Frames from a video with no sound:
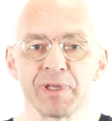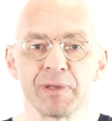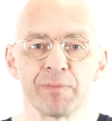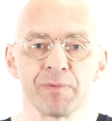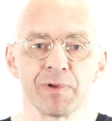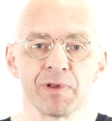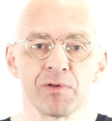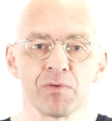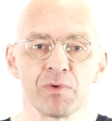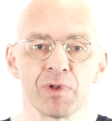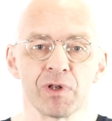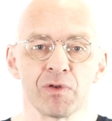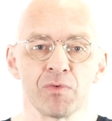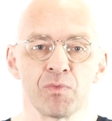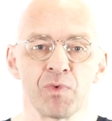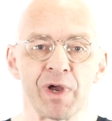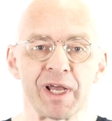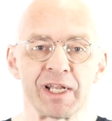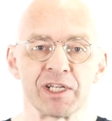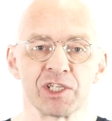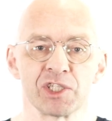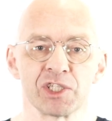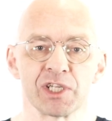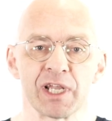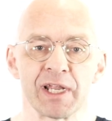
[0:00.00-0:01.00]
people will
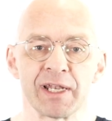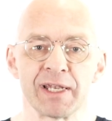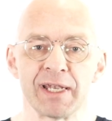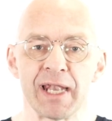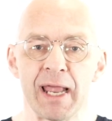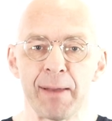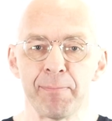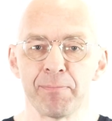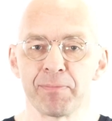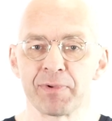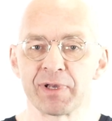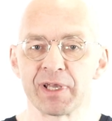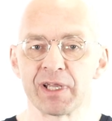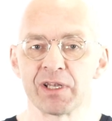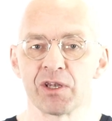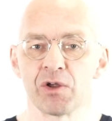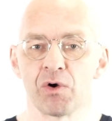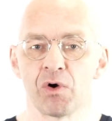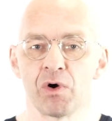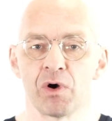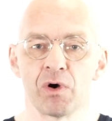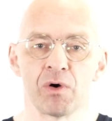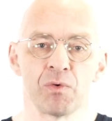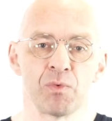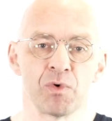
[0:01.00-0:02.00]
wedge a napkin
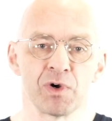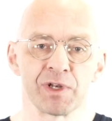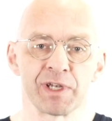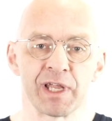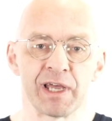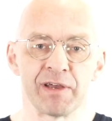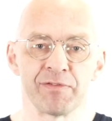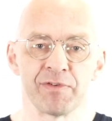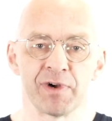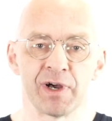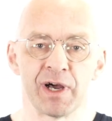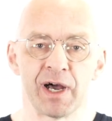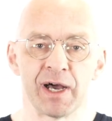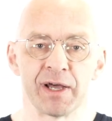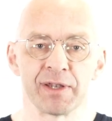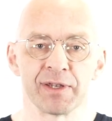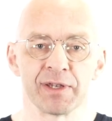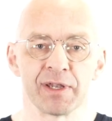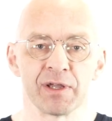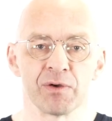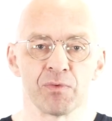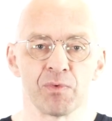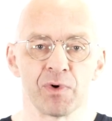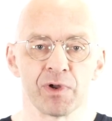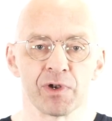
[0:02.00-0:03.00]
or whatever
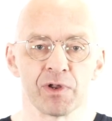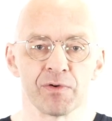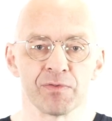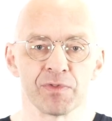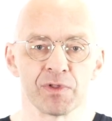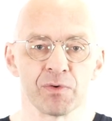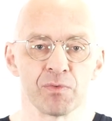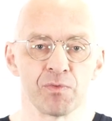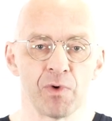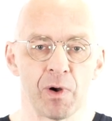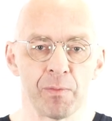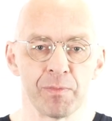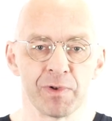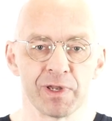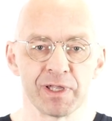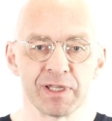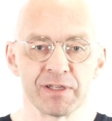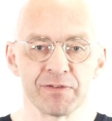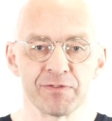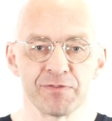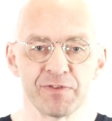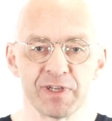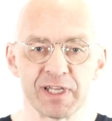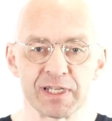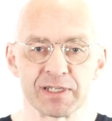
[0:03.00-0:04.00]
under one of the
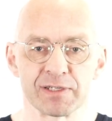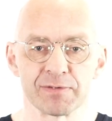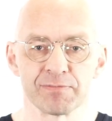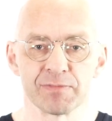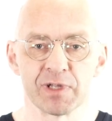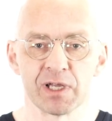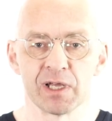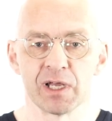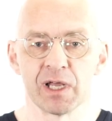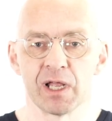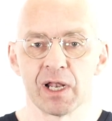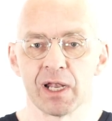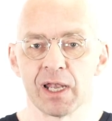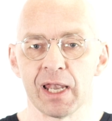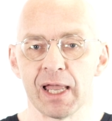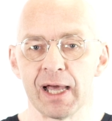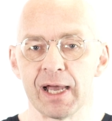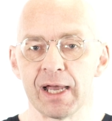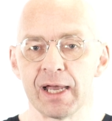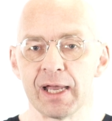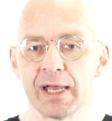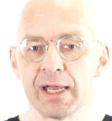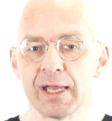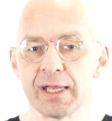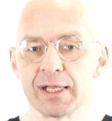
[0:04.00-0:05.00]
wobbling feet,
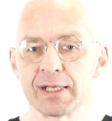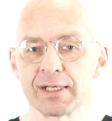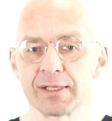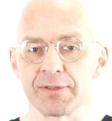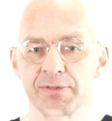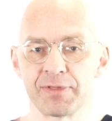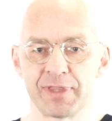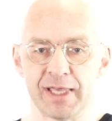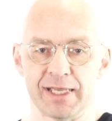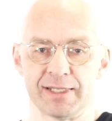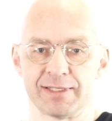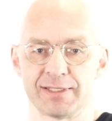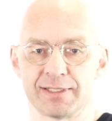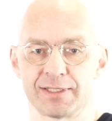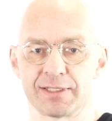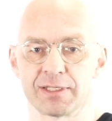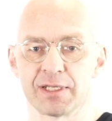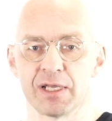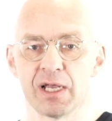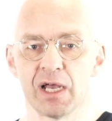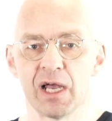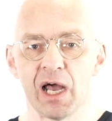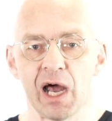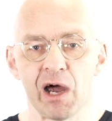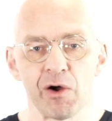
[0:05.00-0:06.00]
like
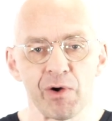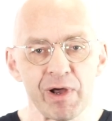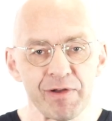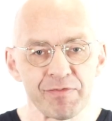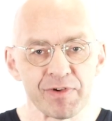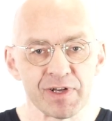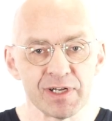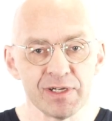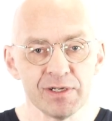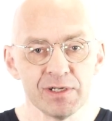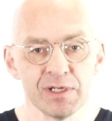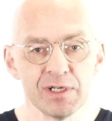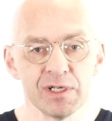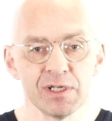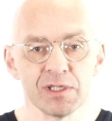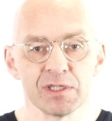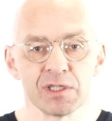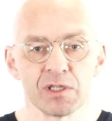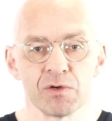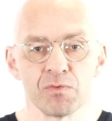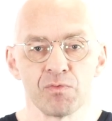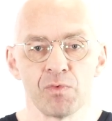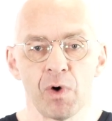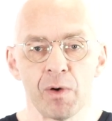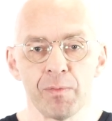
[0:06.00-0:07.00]
this. However,
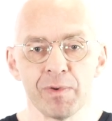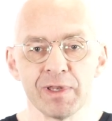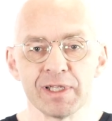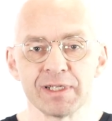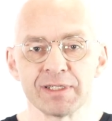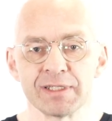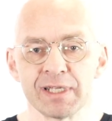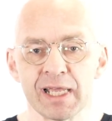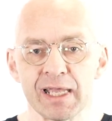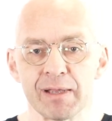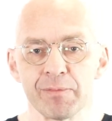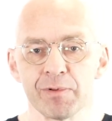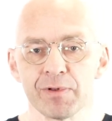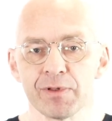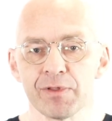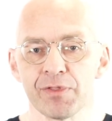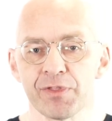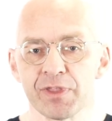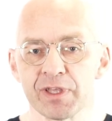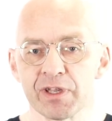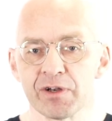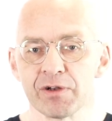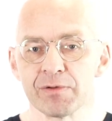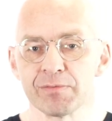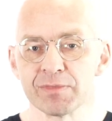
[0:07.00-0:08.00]
the wobbly table
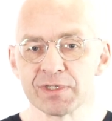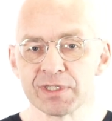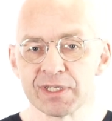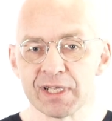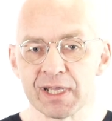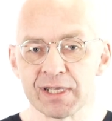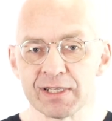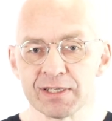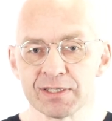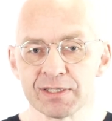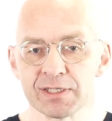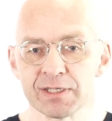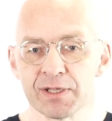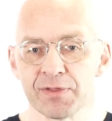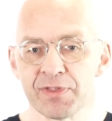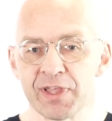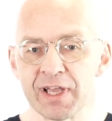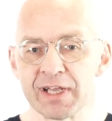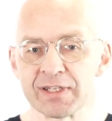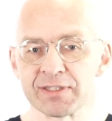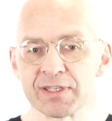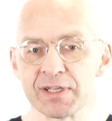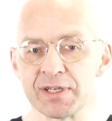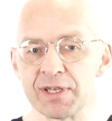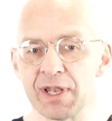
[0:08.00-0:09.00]
theorem says
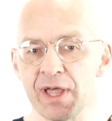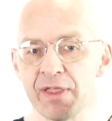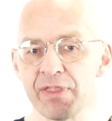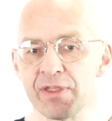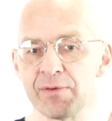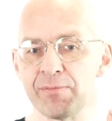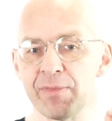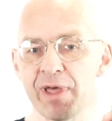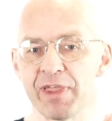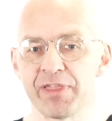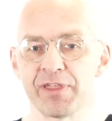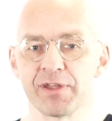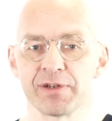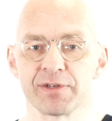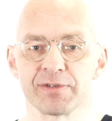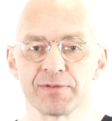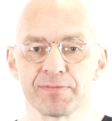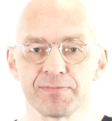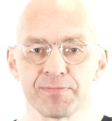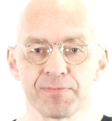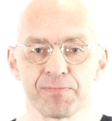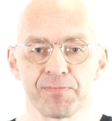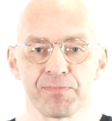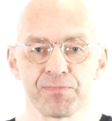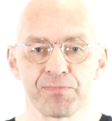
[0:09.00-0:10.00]
there's another method.